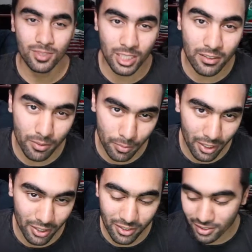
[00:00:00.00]
even
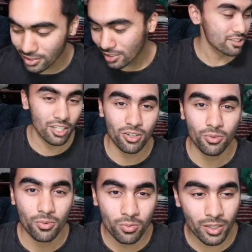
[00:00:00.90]
better.
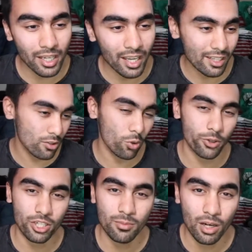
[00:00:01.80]
So went ahead,
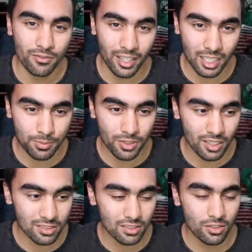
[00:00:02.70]
ordered them off Nike
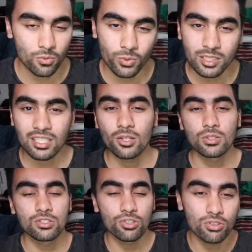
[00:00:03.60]
Plus. Retail
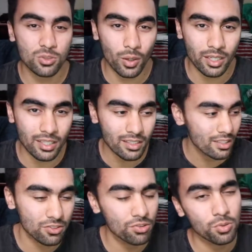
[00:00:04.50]
was $220.
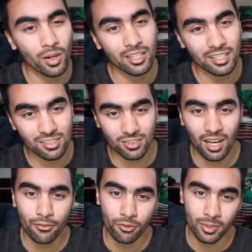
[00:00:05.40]
$220 is a
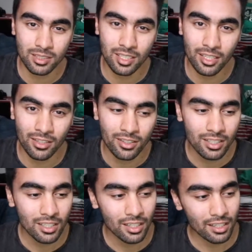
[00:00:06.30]
lot for retail,
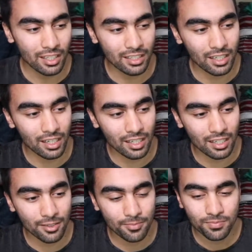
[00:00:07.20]
and I